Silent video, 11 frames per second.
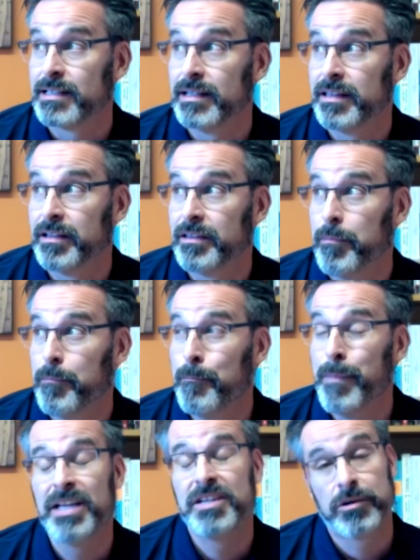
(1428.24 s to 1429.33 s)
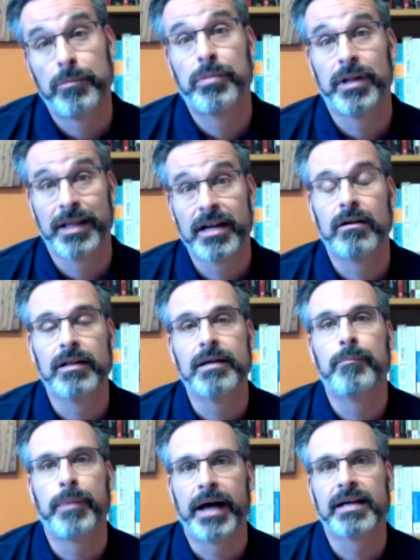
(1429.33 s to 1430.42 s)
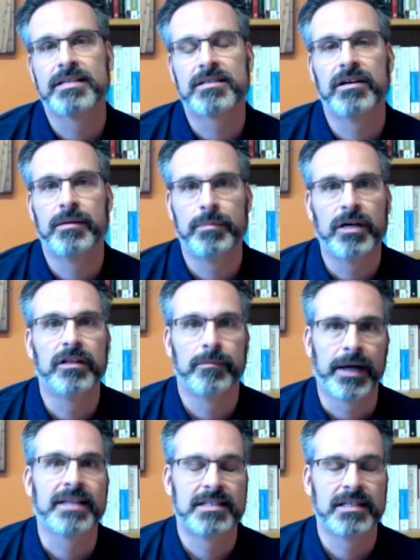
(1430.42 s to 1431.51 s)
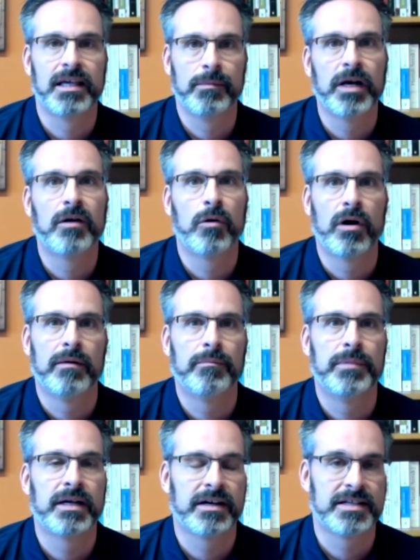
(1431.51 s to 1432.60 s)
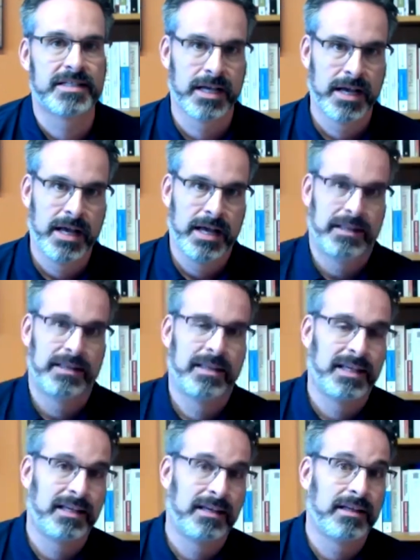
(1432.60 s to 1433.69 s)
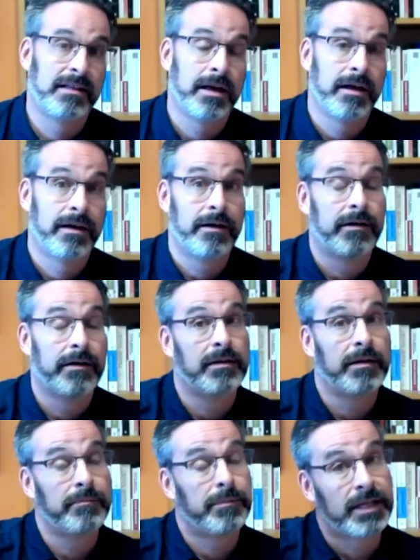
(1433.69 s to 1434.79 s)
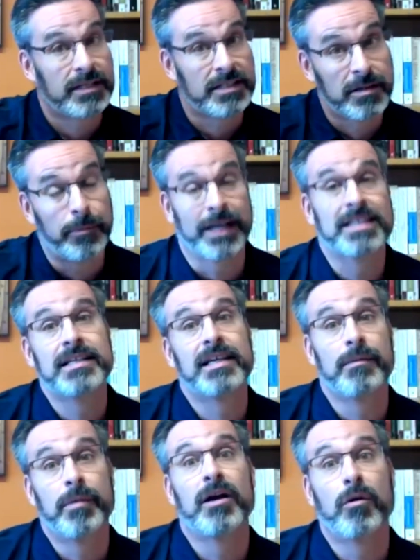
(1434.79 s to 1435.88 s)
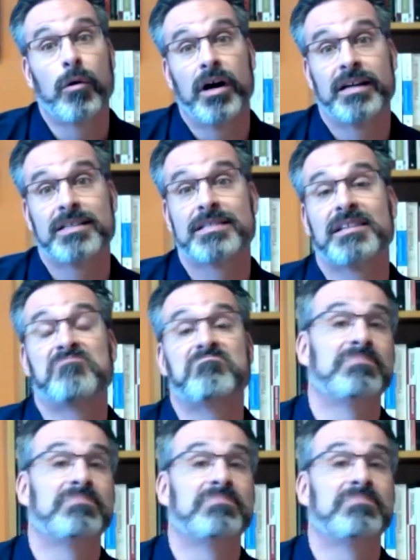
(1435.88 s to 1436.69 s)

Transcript: The major political impact is going to be on the Parti Québécois because the Parti Québécois